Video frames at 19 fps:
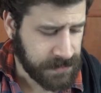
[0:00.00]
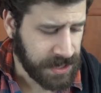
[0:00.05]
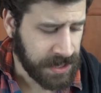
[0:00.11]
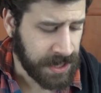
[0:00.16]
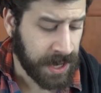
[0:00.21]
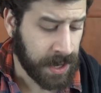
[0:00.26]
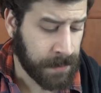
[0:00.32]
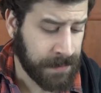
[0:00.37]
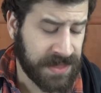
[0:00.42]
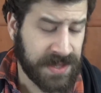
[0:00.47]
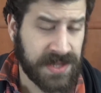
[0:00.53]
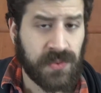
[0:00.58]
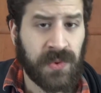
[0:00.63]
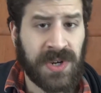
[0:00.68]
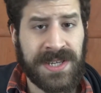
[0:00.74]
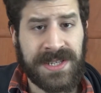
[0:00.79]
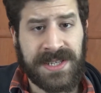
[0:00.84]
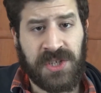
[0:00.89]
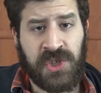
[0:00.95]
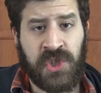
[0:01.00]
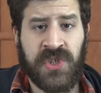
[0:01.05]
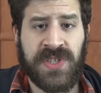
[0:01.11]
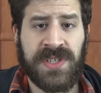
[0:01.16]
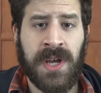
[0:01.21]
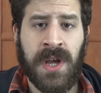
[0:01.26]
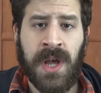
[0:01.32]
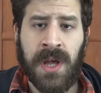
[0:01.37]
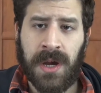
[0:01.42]
Um, this one is
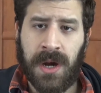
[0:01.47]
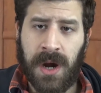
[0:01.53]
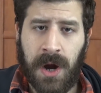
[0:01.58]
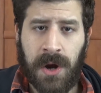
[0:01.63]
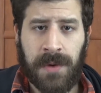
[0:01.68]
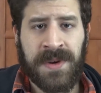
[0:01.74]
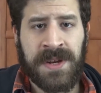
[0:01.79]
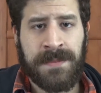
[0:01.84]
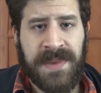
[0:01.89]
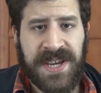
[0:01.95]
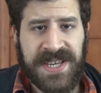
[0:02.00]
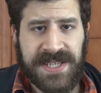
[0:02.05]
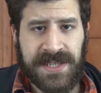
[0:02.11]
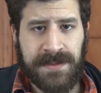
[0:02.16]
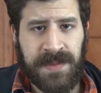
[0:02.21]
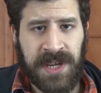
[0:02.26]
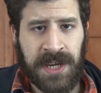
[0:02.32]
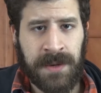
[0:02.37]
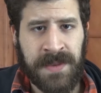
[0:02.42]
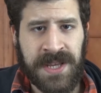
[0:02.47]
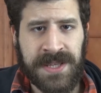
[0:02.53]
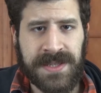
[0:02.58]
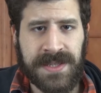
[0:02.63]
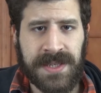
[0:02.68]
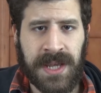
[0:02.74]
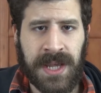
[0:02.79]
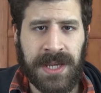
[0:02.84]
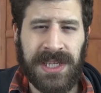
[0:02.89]
just carbon-based
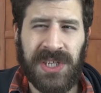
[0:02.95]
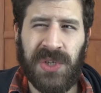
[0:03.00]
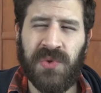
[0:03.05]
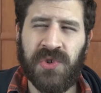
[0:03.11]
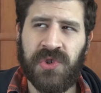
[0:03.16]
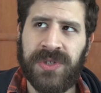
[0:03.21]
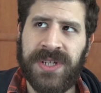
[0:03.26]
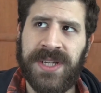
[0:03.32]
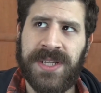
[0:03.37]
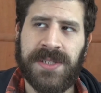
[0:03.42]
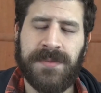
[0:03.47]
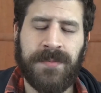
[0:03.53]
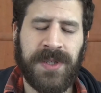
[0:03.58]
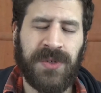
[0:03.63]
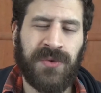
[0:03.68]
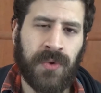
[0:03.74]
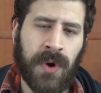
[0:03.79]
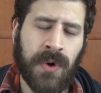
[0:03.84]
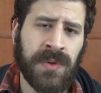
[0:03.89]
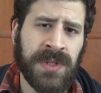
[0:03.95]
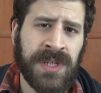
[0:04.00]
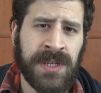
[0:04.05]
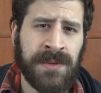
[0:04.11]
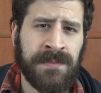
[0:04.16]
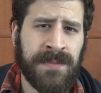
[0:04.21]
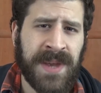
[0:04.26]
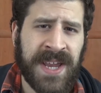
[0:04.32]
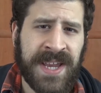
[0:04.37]
pigments. Uh, usually it's
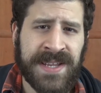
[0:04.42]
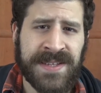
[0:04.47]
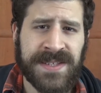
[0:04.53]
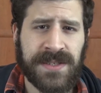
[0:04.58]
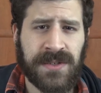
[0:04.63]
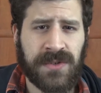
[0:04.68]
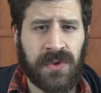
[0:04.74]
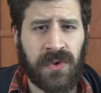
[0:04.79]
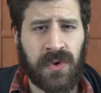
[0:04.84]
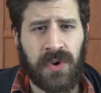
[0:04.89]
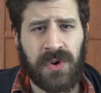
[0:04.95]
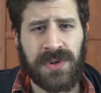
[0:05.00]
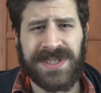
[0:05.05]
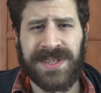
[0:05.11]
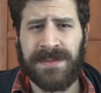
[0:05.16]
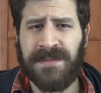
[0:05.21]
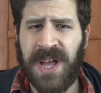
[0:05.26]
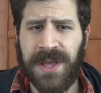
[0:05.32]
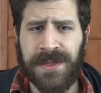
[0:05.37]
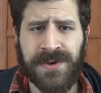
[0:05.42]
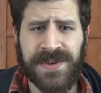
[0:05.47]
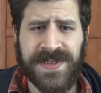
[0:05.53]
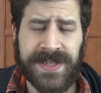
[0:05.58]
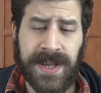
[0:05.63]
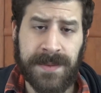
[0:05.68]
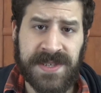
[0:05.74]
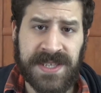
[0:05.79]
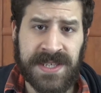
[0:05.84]
petroleum-based or some other
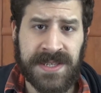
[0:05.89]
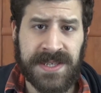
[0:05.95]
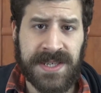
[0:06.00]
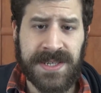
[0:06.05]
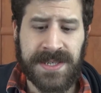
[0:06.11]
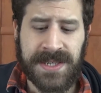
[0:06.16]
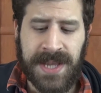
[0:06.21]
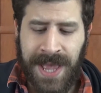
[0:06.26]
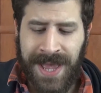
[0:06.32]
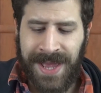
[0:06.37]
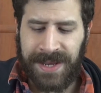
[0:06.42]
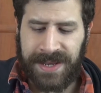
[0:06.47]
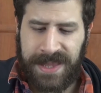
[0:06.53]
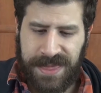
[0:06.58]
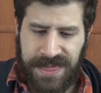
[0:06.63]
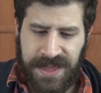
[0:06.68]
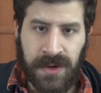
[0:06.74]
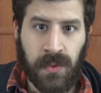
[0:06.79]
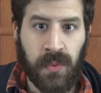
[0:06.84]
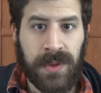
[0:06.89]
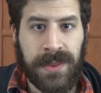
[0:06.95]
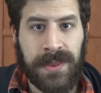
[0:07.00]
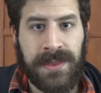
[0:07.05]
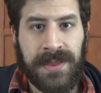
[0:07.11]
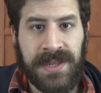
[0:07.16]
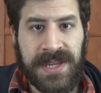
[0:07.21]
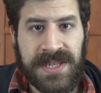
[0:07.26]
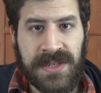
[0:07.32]
substances. The thing with
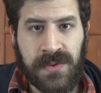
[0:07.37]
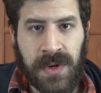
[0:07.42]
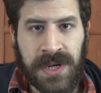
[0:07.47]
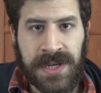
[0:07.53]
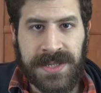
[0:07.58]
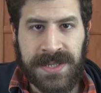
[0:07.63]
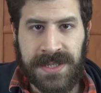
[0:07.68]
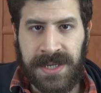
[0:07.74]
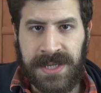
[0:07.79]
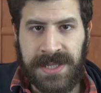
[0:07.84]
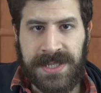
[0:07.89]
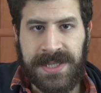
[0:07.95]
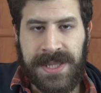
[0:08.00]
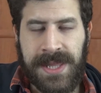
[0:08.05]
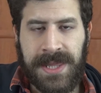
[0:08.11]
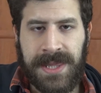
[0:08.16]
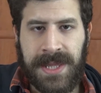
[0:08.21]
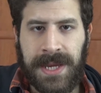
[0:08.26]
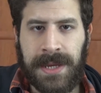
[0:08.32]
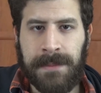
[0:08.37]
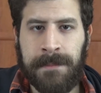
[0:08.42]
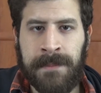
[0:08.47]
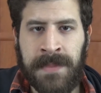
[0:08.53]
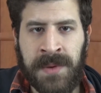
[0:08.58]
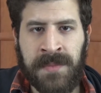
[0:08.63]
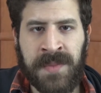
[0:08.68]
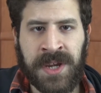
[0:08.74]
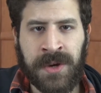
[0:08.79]
these ones is they
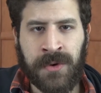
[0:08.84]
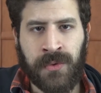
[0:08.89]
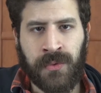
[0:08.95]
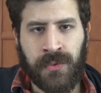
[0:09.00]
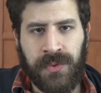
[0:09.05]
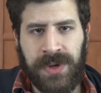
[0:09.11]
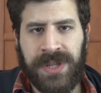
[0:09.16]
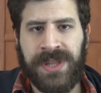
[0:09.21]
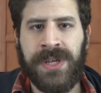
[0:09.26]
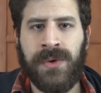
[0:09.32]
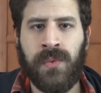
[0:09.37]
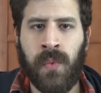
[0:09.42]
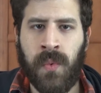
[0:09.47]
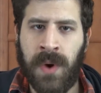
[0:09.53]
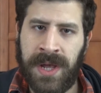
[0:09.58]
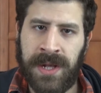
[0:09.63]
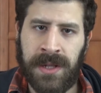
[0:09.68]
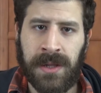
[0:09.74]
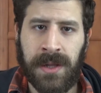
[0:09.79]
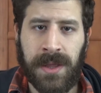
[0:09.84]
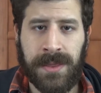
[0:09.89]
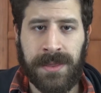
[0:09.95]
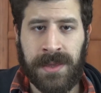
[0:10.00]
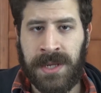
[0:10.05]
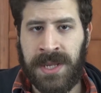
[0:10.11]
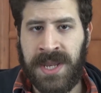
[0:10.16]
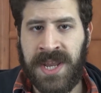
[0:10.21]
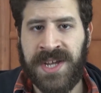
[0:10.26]
mimic really well
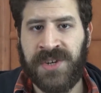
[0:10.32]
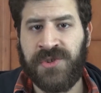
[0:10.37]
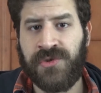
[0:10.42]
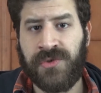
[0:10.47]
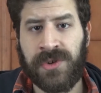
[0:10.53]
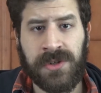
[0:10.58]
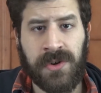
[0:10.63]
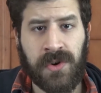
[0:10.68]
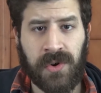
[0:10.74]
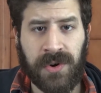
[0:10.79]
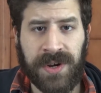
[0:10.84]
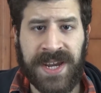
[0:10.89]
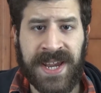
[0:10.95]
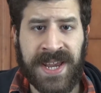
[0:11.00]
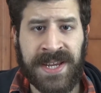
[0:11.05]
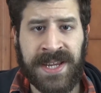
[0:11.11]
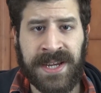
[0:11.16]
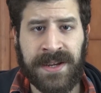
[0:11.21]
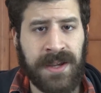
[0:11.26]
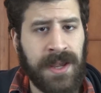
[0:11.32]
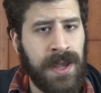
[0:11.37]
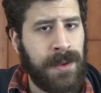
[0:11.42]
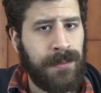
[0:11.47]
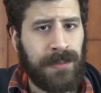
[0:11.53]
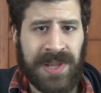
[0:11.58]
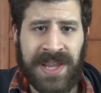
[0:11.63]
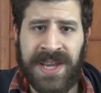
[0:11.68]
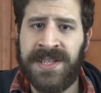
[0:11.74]
the natural organic
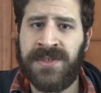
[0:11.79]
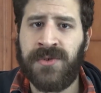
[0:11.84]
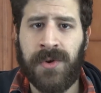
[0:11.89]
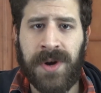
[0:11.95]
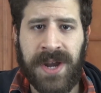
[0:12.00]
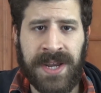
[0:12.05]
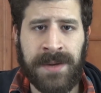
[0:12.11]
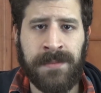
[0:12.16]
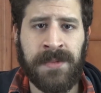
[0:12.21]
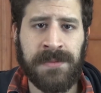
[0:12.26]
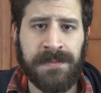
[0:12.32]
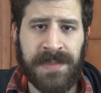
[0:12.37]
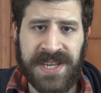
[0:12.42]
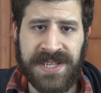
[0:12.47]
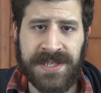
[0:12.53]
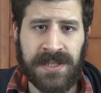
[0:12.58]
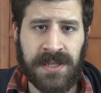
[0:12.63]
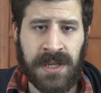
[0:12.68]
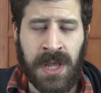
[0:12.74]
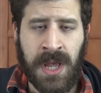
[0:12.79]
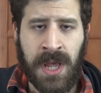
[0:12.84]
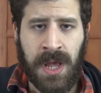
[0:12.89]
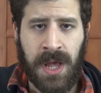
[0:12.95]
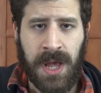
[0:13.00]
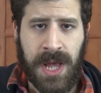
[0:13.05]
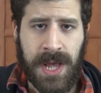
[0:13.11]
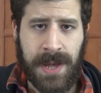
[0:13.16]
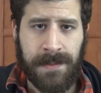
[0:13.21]
plant or animal-based
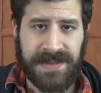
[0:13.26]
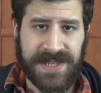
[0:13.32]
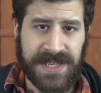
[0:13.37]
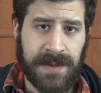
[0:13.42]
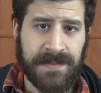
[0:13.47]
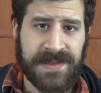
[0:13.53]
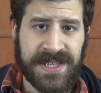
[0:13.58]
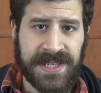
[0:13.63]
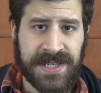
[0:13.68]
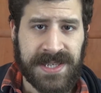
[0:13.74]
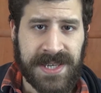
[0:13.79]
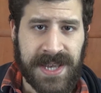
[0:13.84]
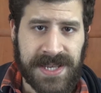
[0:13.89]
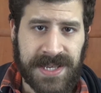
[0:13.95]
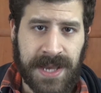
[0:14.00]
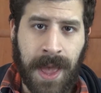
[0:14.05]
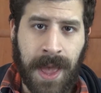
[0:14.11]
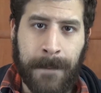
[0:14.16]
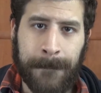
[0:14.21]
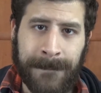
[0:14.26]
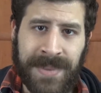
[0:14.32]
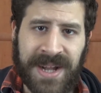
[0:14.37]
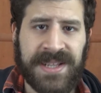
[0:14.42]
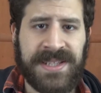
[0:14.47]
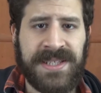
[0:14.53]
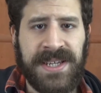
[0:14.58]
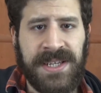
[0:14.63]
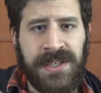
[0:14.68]
uh, substances,
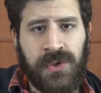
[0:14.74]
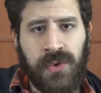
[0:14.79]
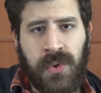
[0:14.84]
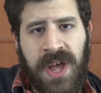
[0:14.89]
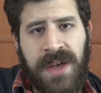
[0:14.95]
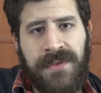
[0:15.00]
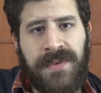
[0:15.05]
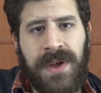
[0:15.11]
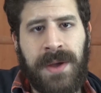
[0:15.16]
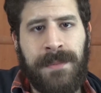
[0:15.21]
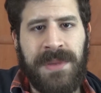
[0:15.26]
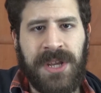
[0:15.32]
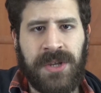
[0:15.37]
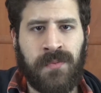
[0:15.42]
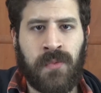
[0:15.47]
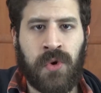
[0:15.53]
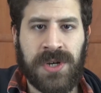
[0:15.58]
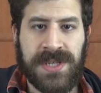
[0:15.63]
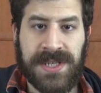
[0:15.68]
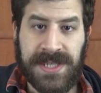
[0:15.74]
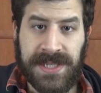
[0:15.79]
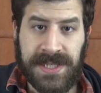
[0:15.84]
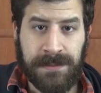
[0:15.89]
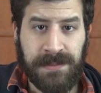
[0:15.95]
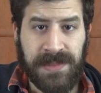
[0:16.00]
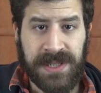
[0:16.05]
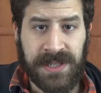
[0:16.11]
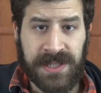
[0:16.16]
but they do have a bit more
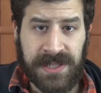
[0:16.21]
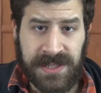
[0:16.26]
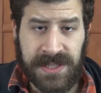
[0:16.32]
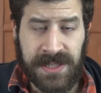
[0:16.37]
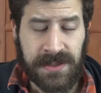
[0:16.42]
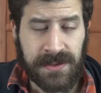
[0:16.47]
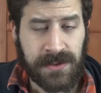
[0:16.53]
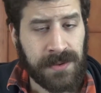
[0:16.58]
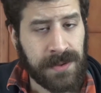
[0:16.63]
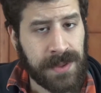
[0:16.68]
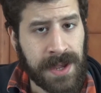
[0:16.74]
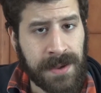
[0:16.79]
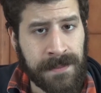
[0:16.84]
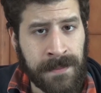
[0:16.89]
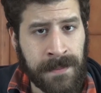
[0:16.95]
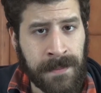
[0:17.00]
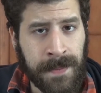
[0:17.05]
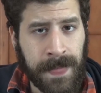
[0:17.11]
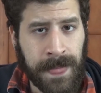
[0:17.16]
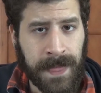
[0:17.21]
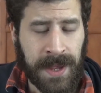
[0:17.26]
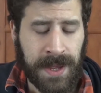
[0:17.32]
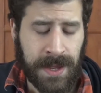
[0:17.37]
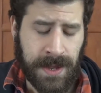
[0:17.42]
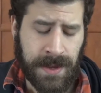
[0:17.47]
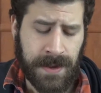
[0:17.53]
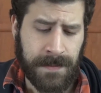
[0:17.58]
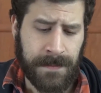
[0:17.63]
stability to them,
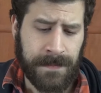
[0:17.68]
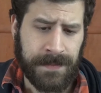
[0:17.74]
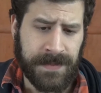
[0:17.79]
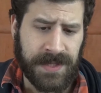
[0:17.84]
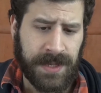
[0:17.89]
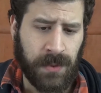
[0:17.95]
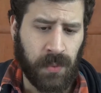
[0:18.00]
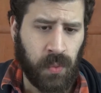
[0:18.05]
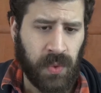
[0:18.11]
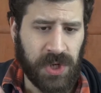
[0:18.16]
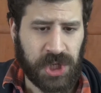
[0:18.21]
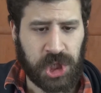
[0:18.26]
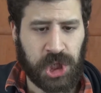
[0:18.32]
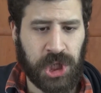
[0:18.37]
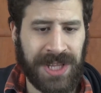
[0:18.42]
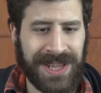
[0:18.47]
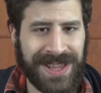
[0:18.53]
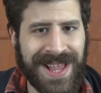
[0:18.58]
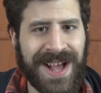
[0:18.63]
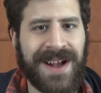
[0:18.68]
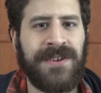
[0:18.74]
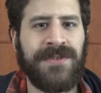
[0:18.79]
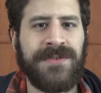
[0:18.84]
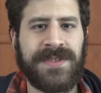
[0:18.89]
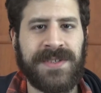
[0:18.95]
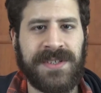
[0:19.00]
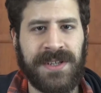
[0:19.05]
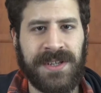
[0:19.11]
um, which
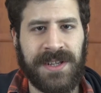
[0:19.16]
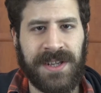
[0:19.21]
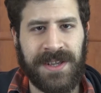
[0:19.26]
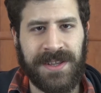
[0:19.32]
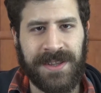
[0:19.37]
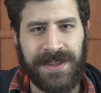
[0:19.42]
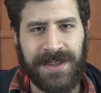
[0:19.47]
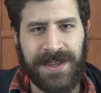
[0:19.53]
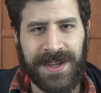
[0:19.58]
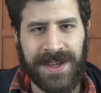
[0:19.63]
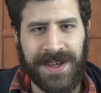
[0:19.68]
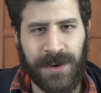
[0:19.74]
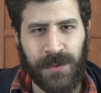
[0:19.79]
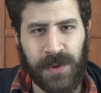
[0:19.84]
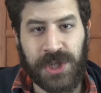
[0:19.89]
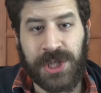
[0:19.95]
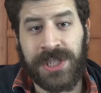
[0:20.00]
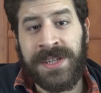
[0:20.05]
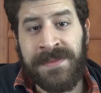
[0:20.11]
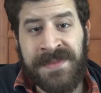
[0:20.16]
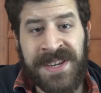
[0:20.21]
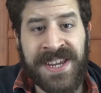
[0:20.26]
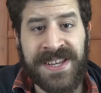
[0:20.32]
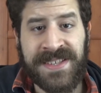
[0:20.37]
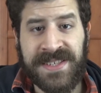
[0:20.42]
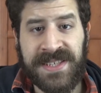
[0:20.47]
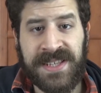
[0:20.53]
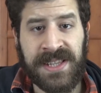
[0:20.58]
allows the which
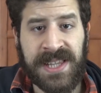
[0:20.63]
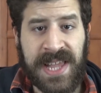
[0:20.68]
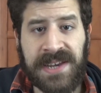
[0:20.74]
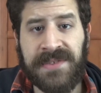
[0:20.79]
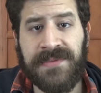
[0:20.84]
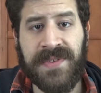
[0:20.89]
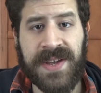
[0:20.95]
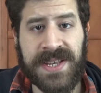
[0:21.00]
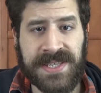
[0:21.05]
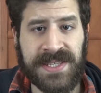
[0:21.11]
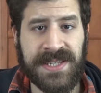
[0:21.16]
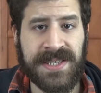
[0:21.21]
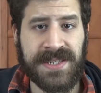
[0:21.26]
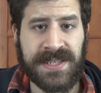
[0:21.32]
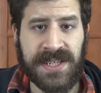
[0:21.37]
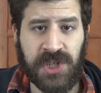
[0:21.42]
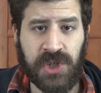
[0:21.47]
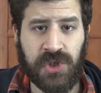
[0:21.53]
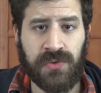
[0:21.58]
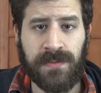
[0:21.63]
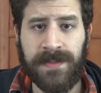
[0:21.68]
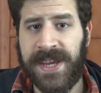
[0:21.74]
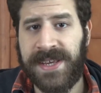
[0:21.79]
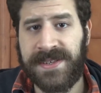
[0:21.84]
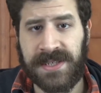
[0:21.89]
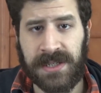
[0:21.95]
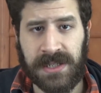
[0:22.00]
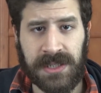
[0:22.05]
eliminates the light fastness issue
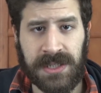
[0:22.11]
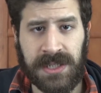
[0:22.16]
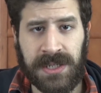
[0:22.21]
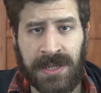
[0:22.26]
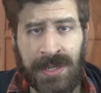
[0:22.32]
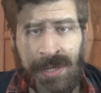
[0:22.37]
basically.